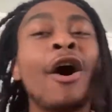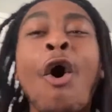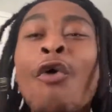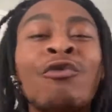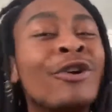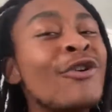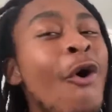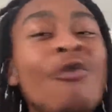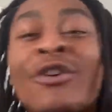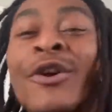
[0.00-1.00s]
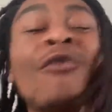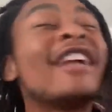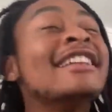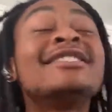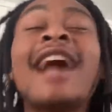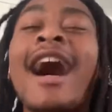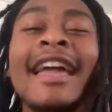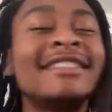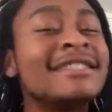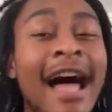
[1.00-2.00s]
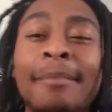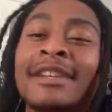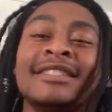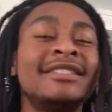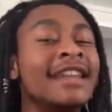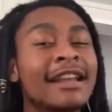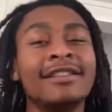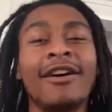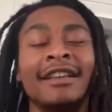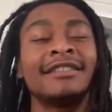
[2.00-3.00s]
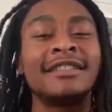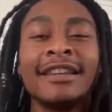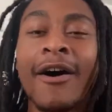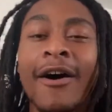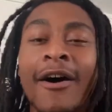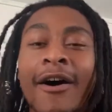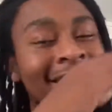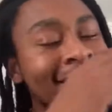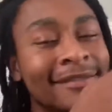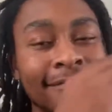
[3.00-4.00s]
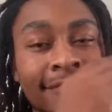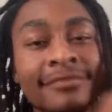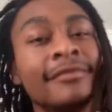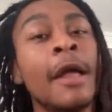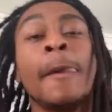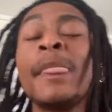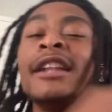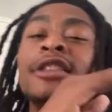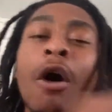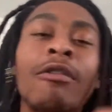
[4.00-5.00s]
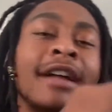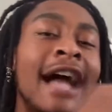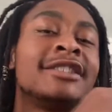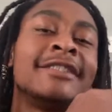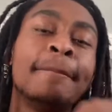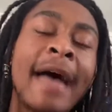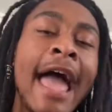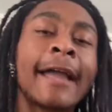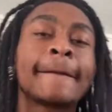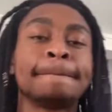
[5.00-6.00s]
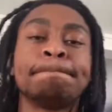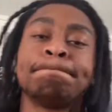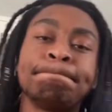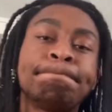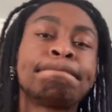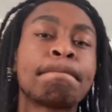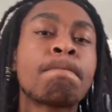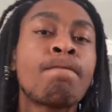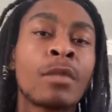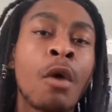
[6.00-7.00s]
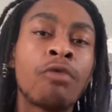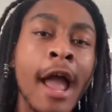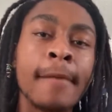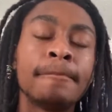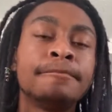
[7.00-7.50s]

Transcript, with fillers: over and over and over again. it's timeless shit, dog. It's, yo, that they don't got your back, right?